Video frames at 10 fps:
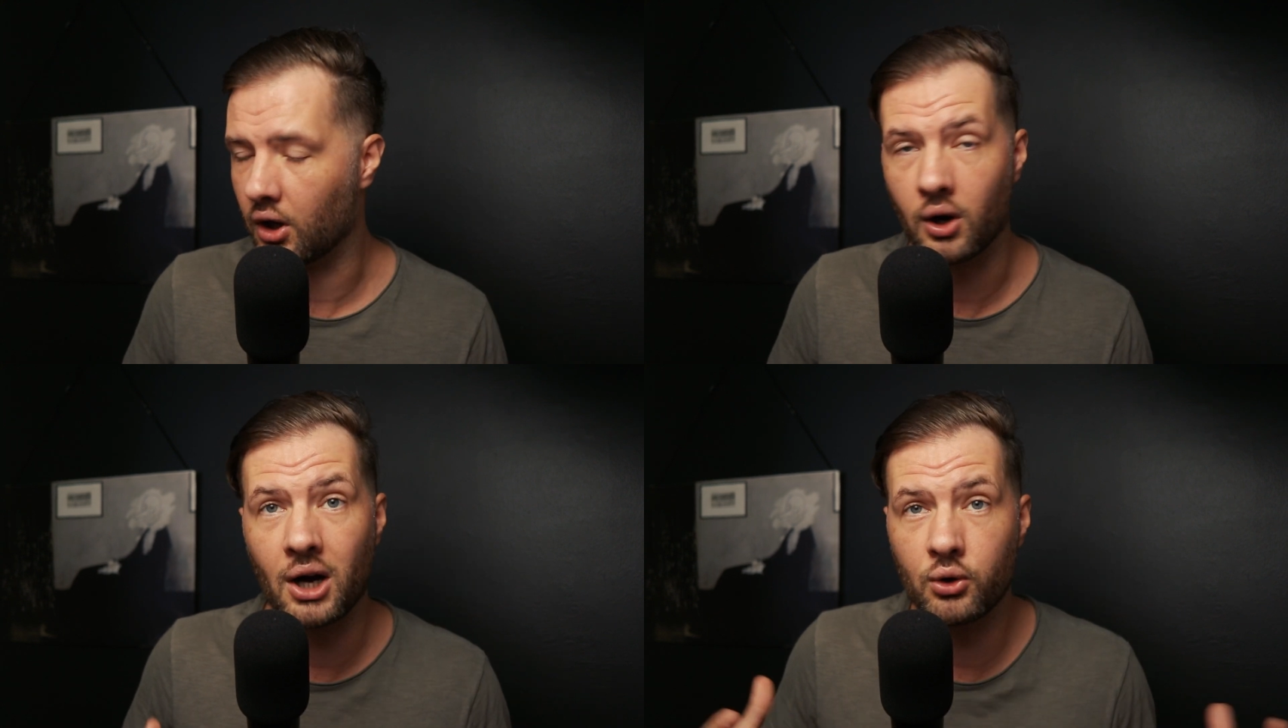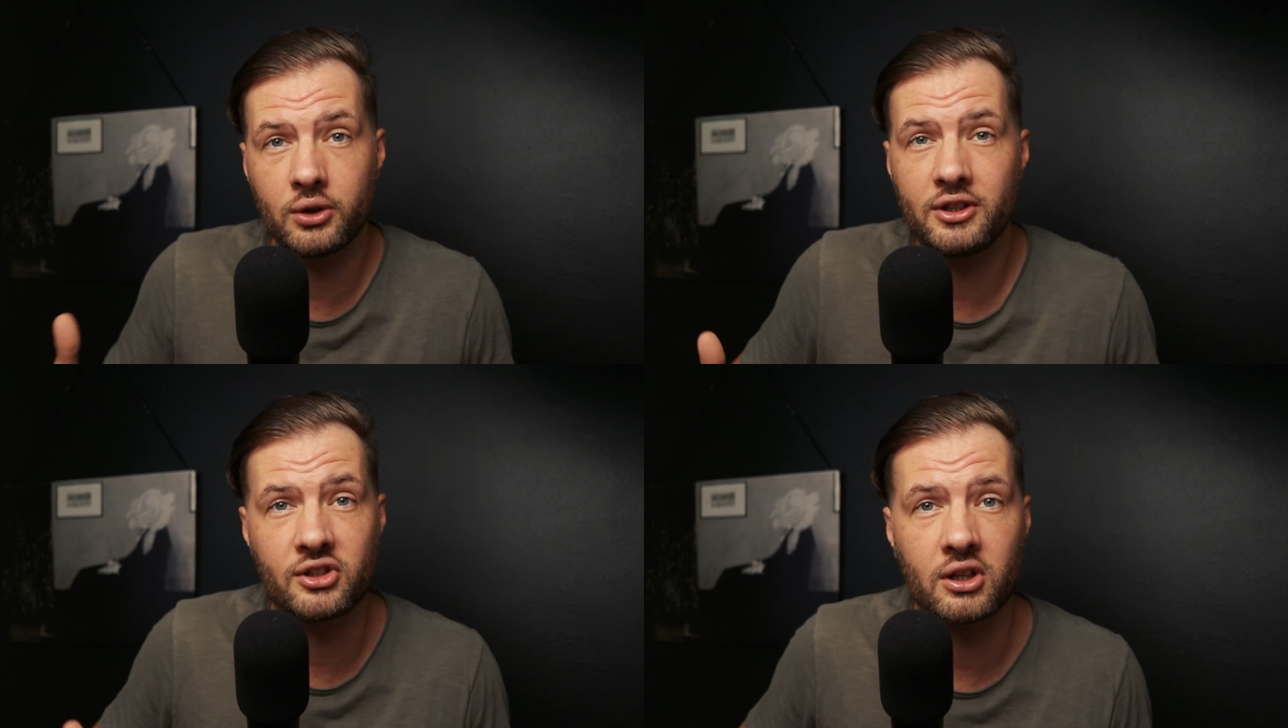you know how
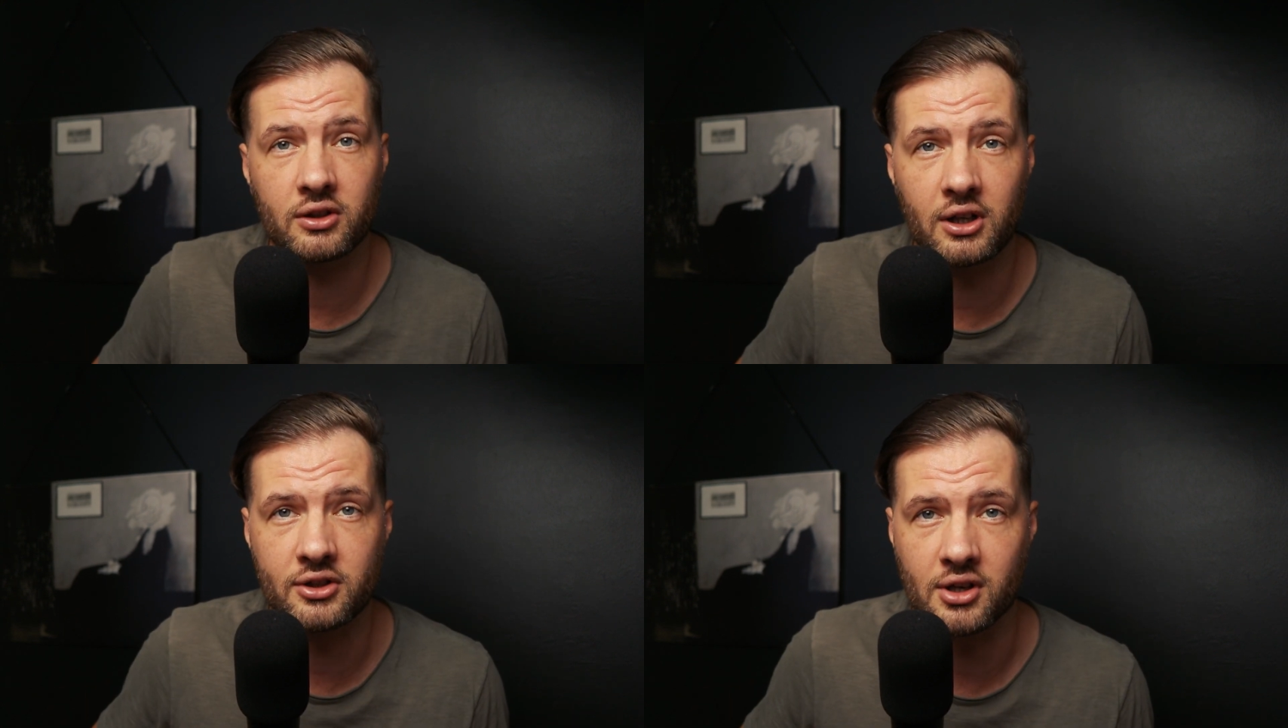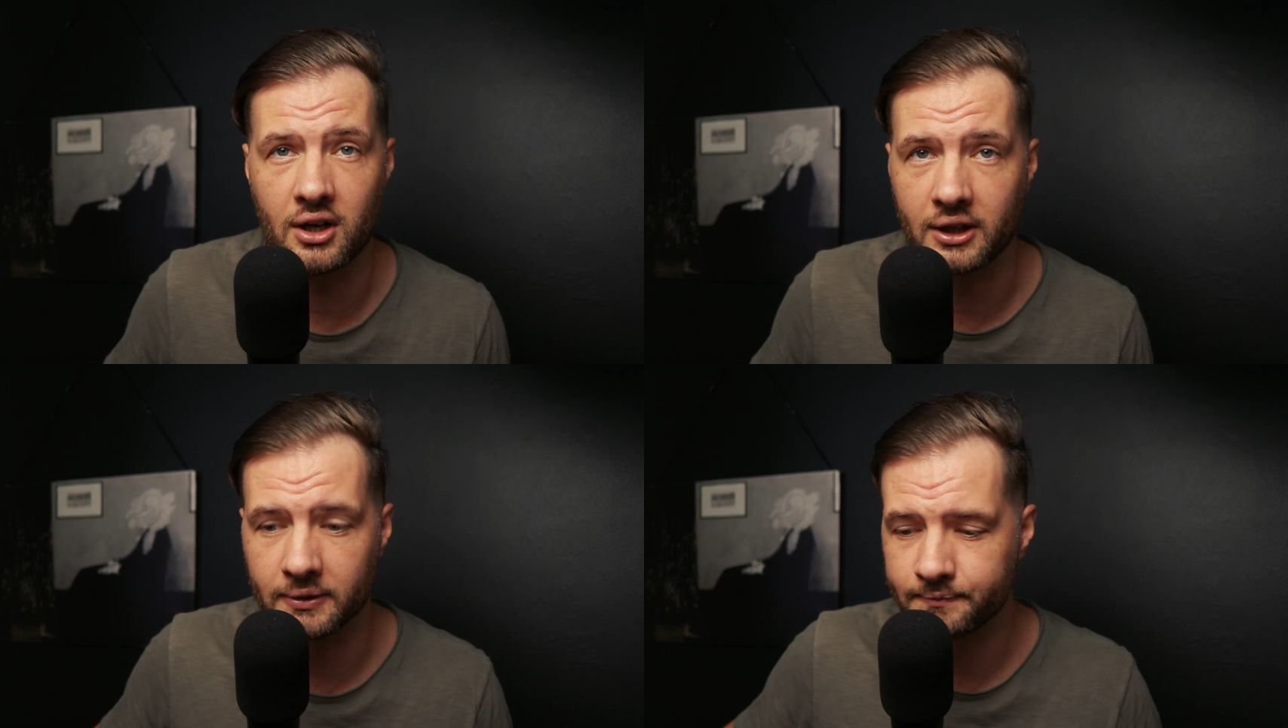good these characters
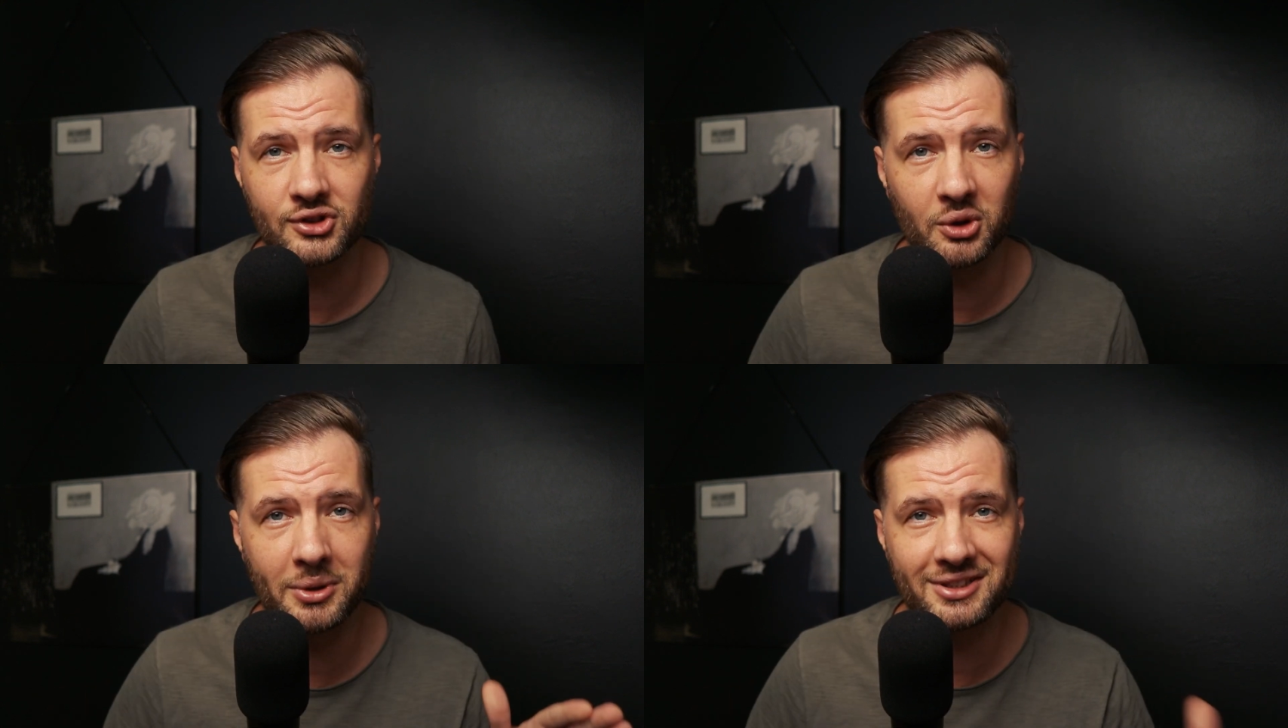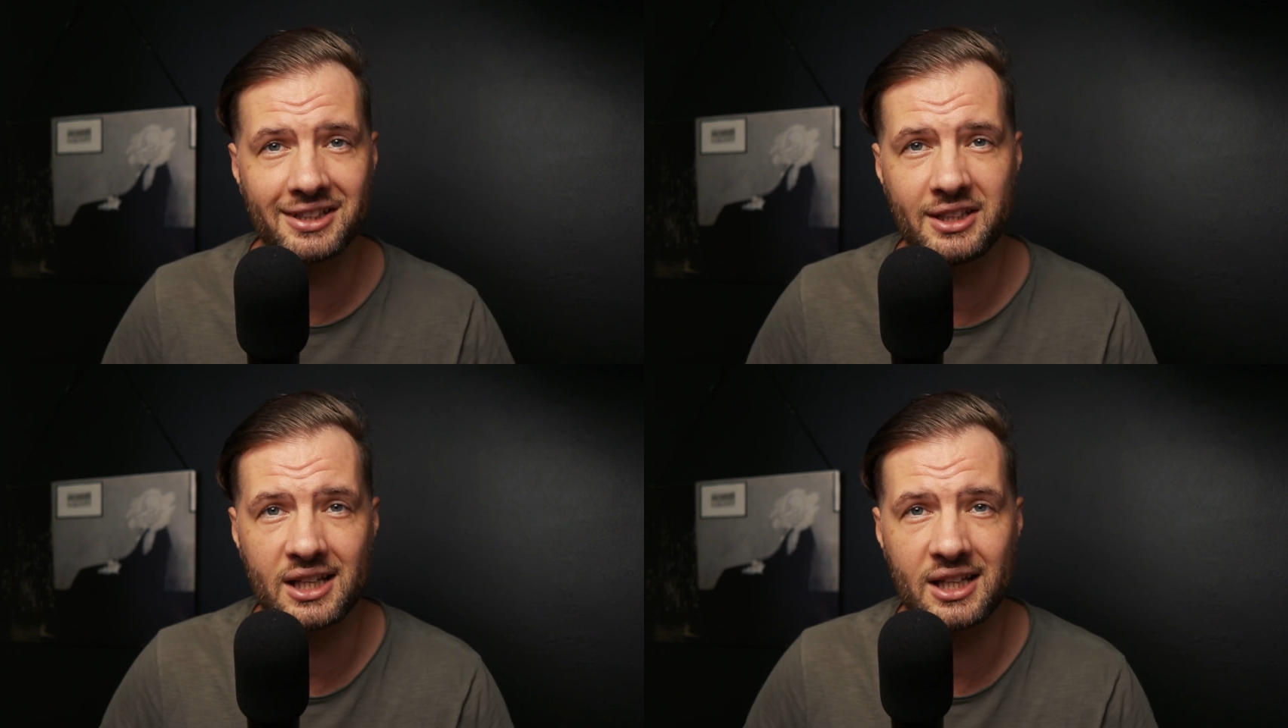are. So basically